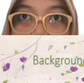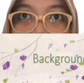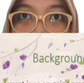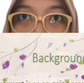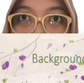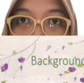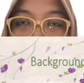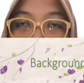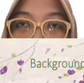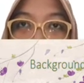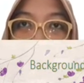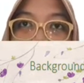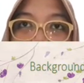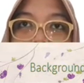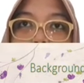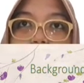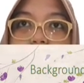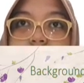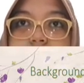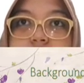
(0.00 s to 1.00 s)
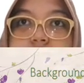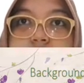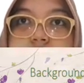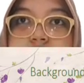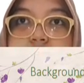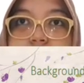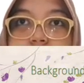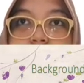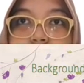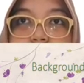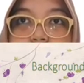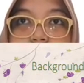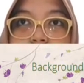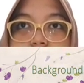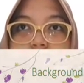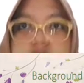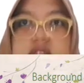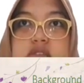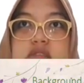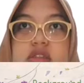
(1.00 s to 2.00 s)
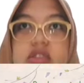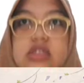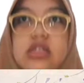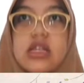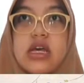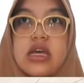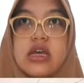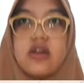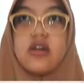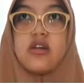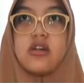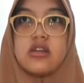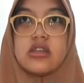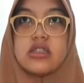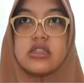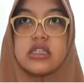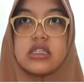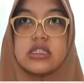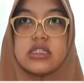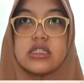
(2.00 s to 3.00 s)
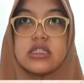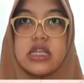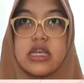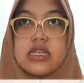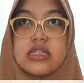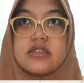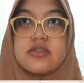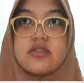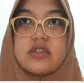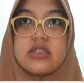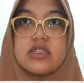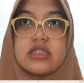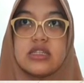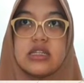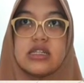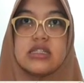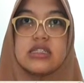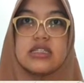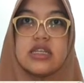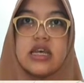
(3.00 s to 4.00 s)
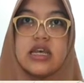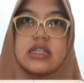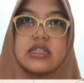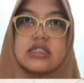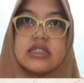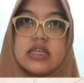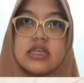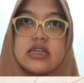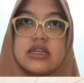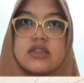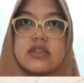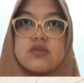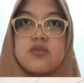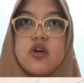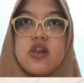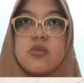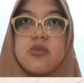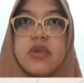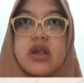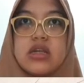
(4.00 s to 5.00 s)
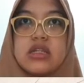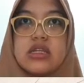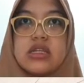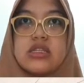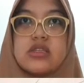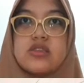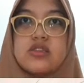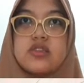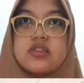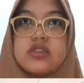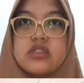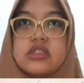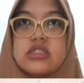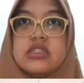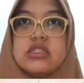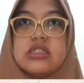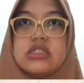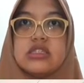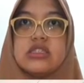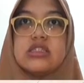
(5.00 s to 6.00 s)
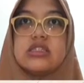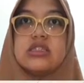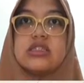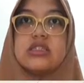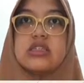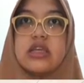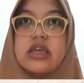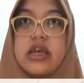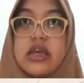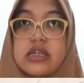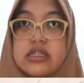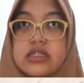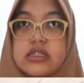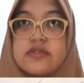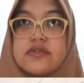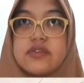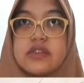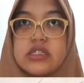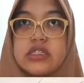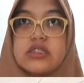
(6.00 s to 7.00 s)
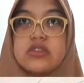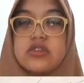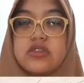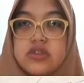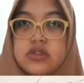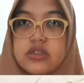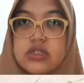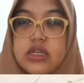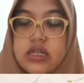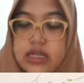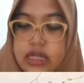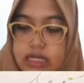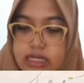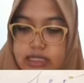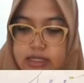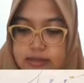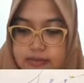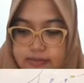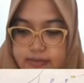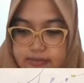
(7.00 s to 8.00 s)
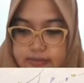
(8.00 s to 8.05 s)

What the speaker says: Mostly the teachers only rely on the test result and take a small part in student-teachers activity through the class.